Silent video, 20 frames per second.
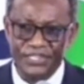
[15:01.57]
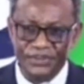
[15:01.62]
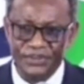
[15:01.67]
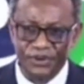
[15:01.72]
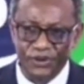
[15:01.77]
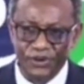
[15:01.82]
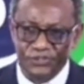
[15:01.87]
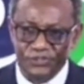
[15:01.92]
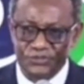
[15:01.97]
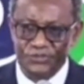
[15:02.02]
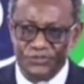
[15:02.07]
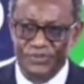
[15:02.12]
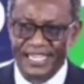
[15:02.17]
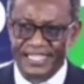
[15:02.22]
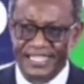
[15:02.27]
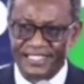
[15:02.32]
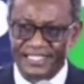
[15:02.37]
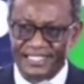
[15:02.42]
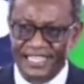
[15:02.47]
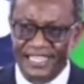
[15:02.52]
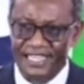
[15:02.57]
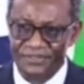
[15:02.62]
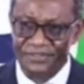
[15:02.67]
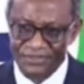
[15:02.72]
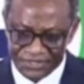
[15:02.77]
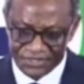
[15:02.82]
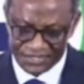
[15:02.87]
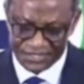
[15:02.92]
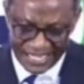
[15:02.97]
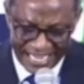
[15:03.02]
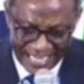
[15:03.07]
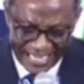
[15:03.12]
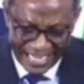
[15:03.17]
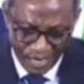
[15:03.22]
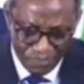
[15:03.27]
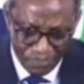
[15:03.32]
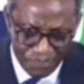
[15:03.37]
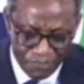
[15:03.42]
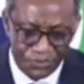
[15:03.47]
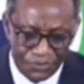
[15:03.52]
ought to exercise restraint and
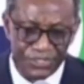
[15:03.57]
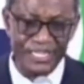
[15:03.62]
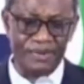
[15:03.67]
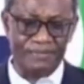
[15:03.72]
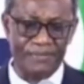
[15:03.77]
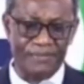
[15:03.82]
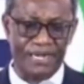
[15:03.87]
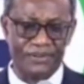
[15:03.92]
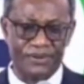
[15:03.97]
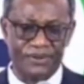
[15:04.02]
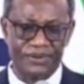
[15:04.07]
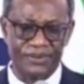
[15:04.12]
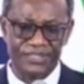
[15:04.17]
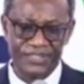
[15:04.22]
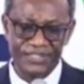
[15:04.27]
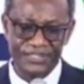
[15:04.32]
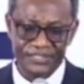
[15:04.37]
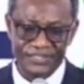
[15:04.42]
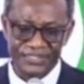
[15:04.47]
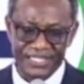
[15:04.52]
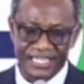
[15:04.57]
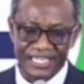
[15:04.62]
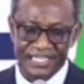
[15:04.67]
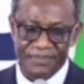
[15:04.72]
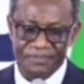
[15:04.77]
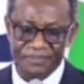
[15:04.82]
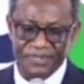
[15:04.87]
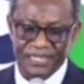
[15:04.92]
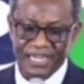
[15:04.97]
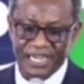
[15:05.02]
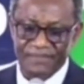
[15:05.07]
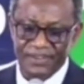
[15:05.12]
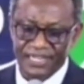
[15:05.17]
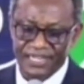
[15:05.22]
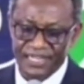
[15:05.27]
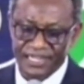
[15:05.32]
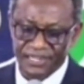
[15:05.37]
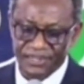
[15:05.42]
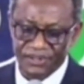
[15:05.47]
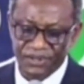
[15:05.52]
then pull them along. So, dearly
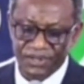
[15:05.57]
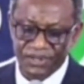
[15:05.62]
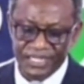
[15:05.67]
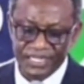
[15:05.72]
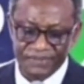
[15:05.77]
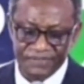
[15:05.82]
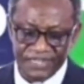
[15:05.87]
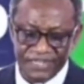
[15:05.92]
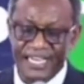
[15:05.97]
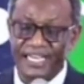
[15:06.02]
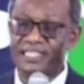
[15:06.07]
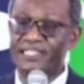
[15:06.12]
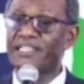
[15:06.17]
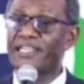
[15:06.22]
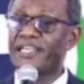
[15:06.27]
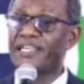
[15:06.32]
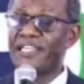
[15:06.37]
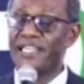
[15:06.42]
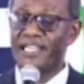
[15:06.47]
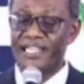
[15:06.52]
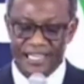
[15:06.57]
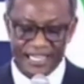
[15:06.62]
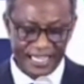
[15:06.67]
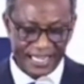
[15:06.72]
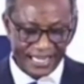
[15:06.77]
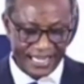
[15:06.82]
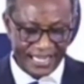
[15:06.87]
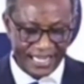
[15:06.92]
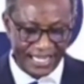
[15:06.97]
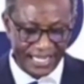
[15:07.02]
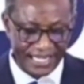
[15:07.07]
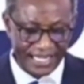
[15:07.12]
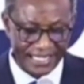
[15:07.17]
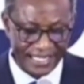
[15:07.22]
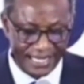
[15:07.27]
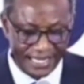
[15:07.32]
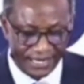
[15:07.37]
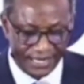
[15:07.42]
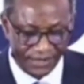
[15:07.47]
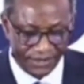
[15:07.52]
beloved in the Lord, even as the, the,
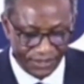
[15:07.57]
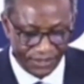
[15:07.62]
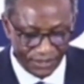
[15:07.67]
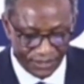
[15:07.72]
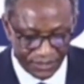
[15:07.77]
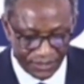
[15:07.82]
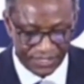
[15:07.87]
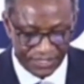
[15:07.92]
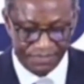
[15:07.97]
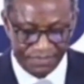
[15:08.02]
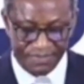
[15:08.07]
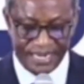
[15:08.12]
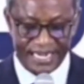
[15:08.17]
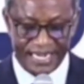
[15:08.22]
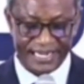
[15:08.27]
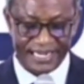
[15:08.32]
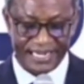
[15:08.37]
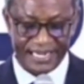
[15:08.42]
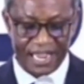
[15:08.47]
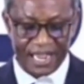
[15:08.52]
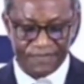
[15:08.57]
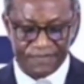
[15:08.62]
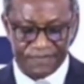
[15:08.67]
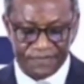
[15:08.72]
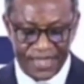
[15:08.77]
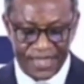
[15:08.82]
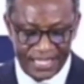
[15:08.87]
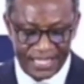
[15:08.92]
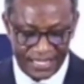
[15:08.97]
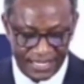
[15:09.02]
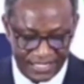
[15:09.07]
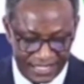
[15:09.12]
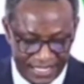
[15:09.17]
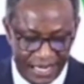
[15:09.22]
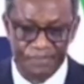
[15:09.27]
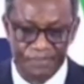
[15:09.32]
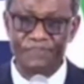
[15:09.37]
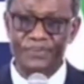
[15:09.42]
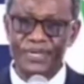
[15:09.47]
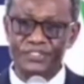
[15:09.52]
the old men, our fathers, are
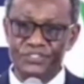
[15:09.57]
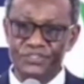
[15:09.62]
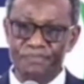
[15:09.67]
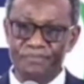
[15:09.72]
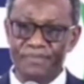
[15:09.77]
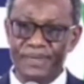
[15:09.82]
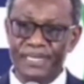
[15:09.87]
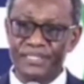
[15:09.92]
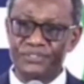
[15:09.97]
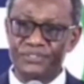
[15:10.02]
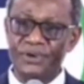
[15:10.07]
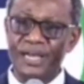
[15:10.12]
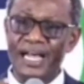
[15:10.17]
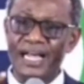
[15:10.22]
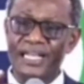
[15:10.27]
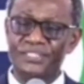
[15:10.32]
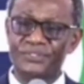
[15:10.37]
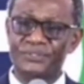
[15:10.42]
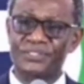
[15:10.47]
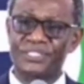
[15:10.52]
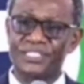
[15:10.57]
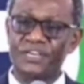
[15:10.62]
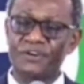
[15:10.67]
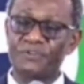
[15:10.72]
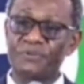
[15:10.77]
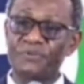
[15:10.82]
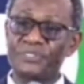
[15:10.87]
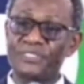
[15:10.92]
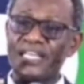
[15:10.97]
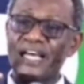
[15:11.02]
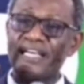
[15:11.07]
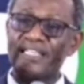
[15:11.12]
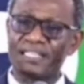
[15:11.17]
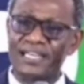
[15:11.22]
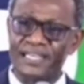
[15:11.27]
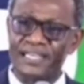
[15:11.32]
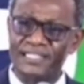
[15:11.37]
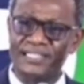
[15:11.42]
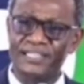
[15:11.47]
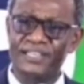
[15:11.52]
prepared to mentor us, to
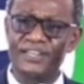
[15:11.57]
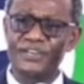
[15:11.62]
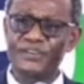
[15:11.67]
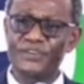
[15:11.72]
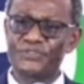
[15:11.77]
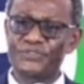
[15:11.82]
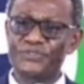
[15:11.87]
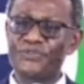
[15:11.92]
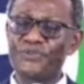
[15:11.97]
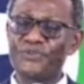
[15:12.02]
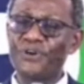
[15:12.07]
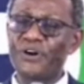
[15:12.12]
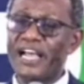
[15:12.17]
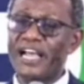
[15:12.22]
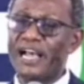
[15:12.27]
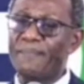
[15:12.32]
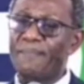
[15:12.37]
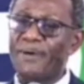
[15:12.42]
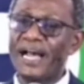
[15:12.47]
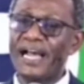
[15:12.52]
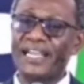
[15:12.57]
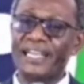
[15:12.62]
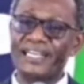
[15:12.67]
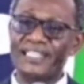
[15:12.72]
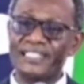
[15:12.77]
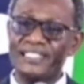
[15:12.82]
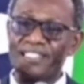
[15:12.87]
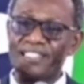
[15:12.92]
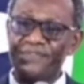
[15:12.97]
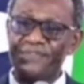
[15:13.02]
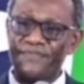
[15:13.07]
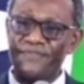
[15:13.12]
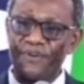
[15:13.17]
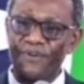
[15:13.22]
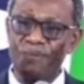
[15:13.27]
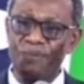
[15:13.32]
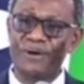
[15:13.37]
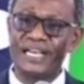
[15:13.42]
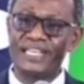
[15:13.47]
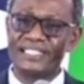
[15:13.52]
circumcise us, to go and buy courtesy for
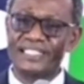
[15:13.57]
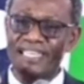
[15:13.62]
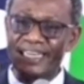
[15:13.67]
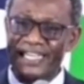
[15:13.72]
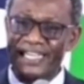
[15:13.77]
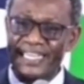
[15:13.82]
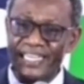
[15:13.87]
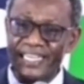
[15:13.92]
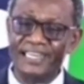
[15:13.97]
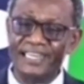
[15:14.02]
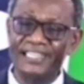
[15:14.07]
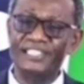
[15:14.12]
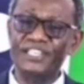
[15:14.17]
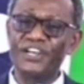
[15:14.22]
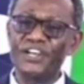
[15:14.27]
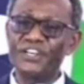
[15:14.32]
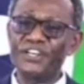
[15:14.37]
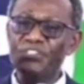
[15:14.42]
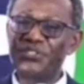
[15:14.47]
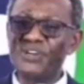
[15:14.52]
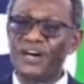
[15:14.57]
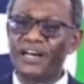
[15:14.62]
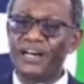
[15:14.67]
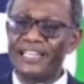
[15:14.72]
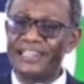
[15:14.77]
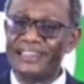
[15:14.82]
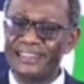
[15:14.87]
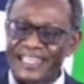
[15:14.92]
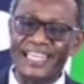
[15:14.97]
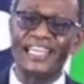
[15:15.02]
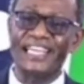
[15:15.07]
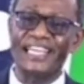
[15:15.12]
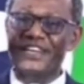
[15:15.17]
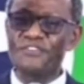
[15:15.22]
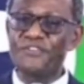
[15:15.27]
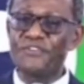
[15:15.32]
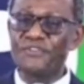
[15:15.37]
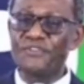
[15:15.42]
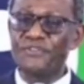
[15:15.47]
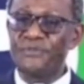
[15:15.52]
boys and girls, don't think
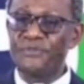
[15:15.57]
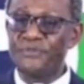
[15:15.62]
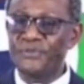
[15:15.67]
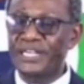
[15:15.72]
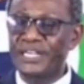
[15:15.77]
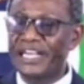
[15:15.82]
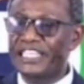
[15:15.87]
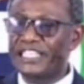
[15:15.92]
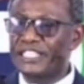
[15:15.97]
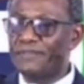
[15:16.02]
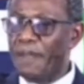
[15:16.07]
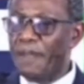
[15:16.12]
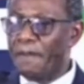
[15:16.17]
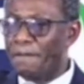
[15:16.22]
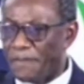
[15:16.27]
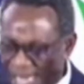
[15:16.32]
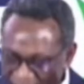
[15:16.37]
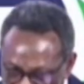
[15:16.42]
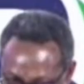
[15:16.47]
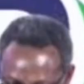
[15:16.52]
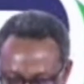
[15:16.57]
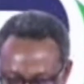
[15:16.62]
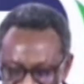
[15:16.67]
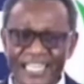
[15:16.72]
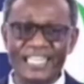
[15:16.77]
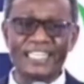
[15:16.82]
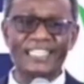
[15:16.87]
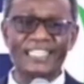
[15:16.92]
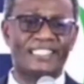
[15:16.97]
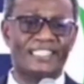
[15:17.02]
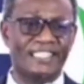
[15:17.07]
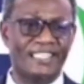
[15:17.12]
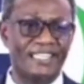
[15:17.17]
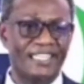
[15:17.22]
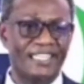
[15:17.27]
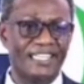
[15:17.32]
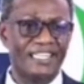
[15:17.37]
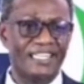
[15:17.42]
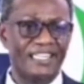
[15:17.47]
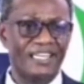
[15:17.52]
you, you can speak big English.
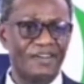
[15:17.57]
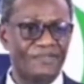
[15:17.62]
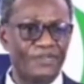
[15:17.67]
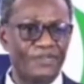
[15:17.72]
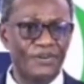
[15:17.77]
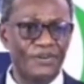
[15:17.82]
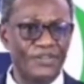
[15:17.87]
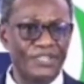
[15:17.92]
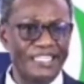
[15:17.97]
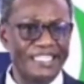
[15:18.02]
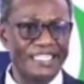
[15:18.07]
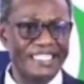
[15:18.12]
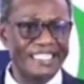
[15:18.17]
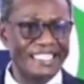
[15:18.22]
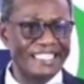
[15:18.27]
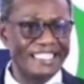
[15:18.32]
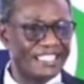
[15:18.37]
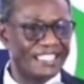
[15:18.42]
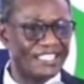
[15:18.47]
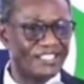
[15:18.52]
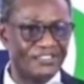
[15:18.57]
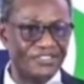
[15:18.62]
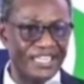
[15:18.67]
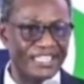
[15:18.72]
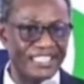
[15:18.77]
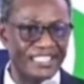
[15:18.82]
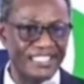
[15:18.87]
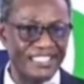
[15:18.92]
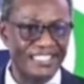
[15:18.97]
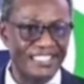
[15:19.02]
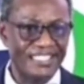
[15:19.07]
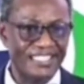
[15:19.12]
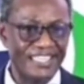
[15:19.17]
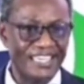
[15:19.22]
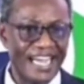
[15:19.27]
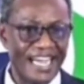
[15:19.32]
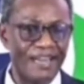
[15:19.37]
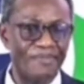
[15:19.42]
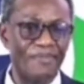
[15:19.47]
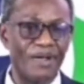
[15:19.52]
Therefore, you don't need training.
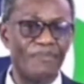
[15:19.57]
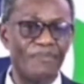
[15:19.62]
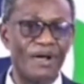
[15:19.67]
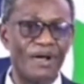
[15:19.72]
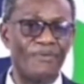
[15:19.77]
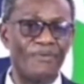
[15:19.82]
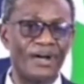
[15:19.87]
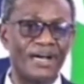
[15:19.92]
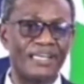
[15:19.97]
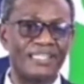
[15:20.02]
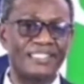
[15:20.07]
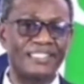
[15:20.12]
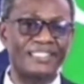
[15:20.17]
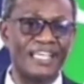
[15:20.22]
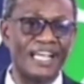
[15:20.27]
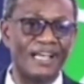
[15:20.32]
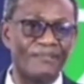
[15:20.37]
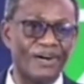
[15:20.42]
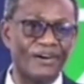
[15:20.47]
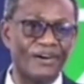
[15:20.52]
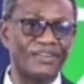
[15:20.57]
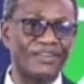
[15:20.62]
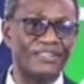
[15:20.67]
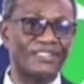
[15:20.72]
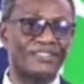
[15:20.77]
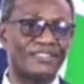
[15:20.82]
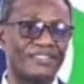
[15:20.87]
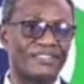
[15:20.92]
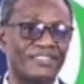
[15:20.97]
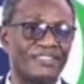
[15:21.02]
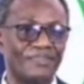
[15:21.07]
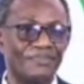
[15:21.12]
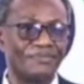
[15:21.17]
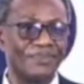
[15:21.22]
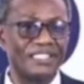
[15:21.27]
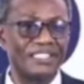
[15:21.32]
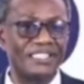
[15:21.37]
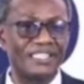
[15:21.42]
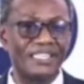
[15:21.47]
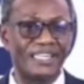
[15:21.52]
I remember one time I was
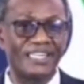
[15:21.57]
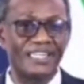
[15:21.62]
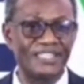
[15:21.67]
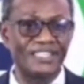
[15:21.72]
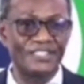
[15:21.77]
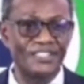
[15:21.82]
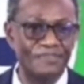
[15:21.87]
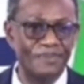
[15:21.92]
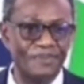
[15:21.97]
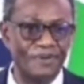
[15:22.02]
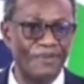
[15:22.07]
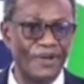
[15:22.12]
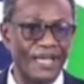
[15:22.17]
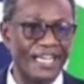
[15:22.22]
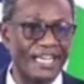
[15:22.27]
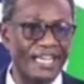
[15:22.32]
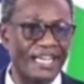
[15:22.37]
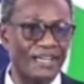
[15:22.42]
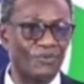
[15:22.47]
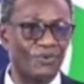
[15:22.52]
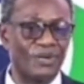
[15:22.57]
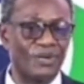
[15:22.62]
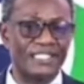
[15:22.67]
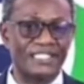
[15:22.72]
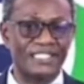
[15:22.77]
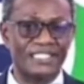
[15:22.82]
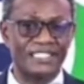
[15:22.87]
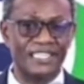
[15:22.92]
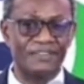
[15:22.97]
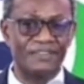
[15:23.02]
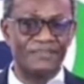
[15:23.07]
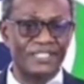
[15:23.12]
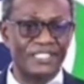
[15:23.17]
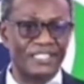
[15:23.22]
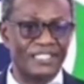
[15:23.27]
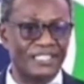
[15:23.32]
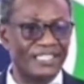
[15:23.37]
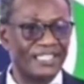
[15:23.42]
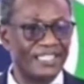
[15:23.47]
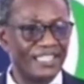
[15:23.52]
reading the newspaper and watching
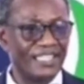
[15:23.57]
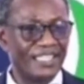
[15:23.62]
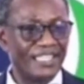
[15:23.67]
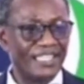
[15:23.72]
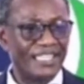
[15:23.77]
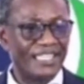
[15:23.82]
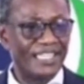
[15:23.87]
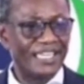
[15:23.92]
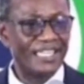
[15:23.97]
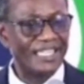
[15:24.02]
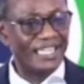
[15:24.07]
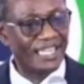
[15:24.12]
television, and then